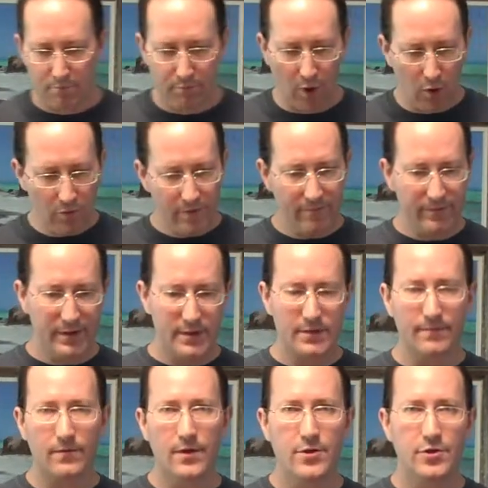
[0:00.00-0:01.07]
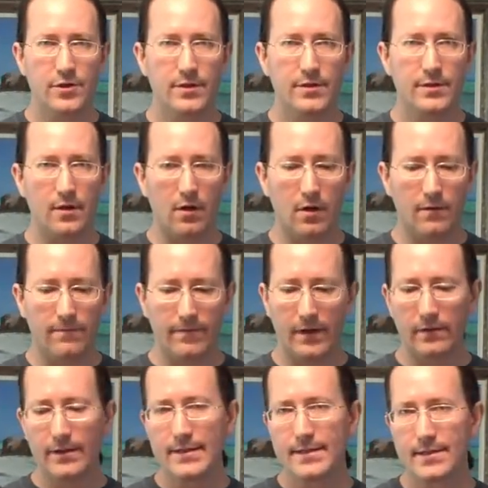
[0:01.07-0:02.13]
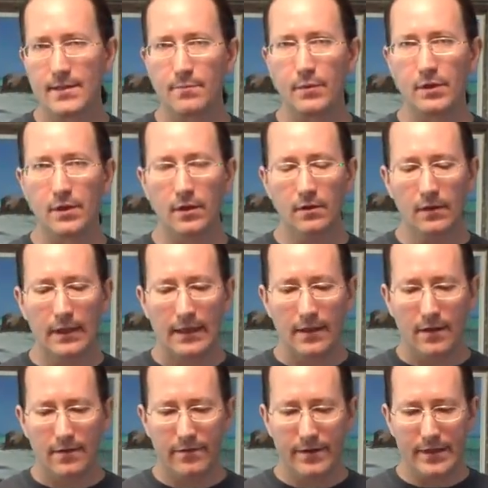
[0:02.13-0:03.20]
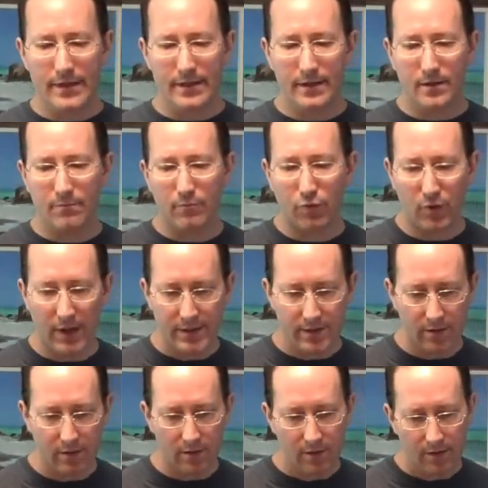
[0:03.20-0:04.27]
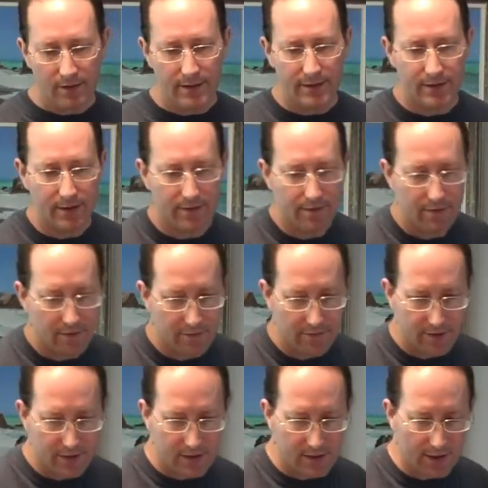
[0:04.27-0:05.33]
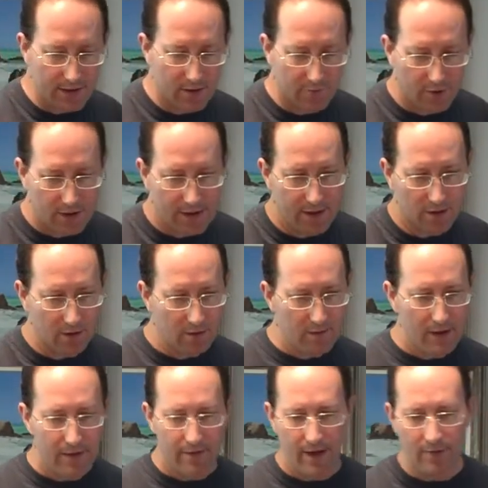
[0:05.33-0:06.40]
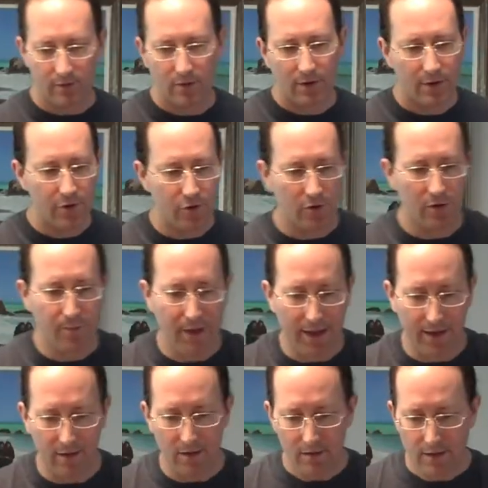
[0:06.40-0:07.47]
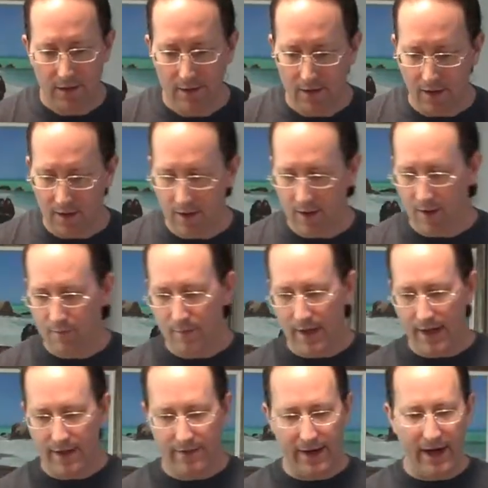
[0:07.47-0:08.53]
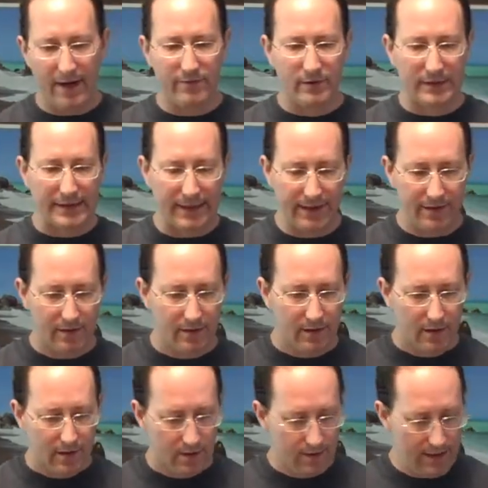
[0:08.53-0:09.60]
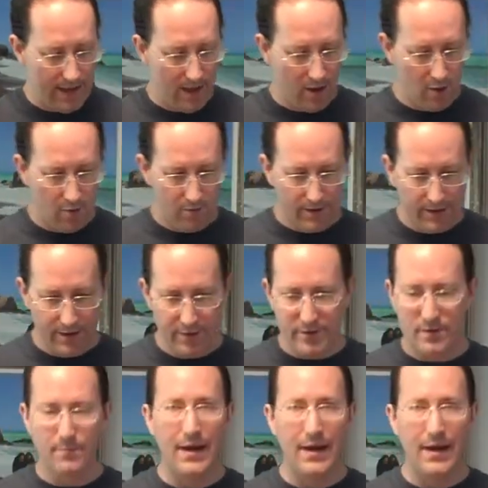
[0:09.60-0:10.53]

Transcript: both of these fridges are very similar. The compressor is on this side over here. They have a little control panel um, and they have a lid. Now here's the